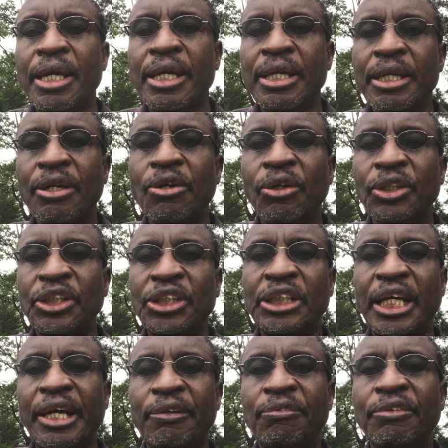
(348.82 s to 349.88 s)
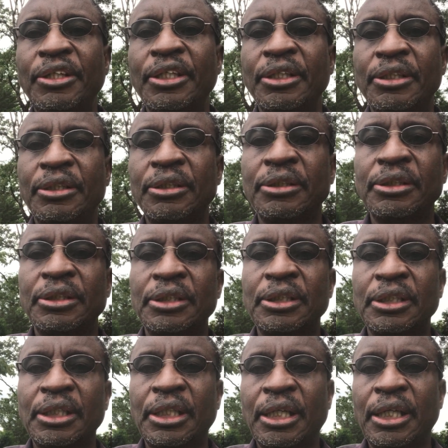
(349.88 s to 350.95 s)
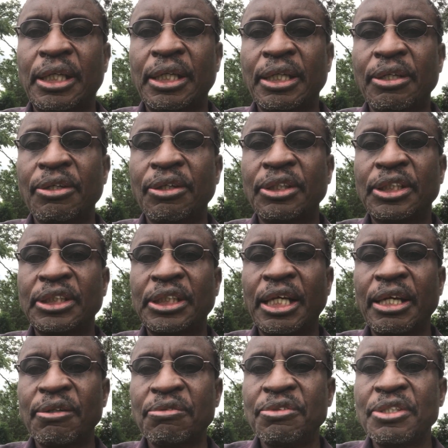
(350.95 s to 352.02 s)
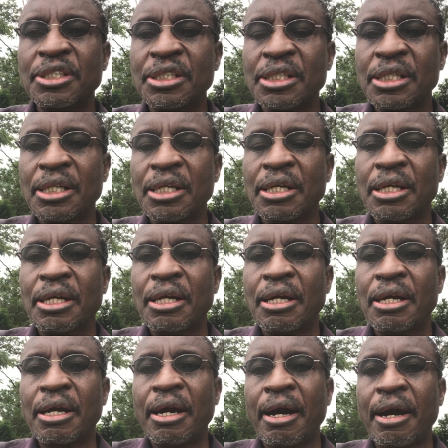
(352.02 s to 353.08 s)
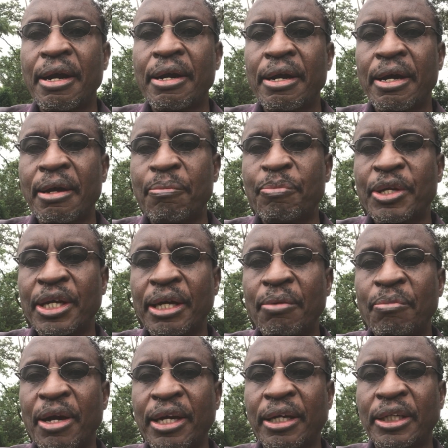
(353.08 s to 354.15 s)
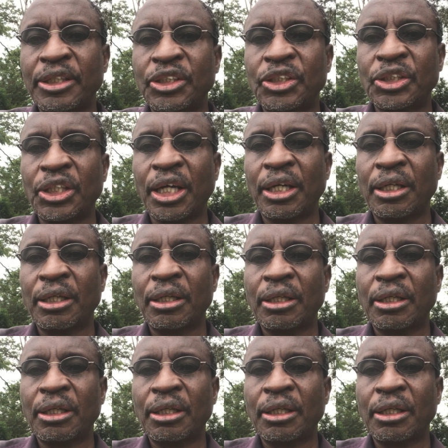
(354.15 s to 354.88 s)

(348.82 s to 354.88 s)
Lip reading: he got saved. He got saved and became a Christian.